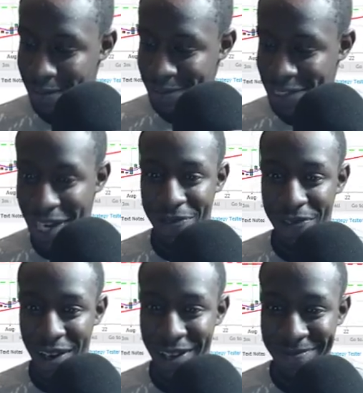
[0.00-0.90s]
China
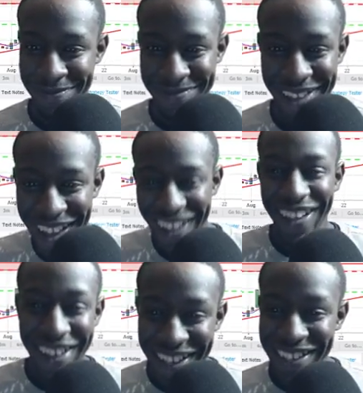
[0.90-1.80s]
FUD,
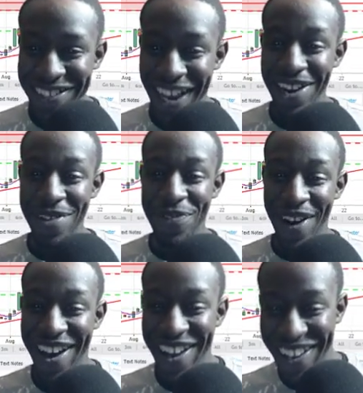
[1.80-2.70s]
China
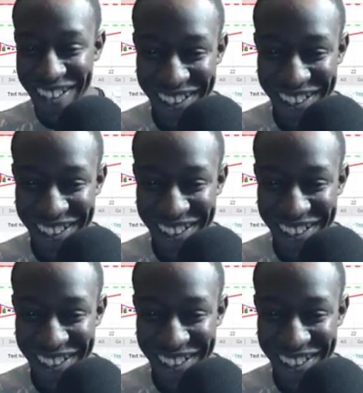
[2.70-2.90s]
FUD.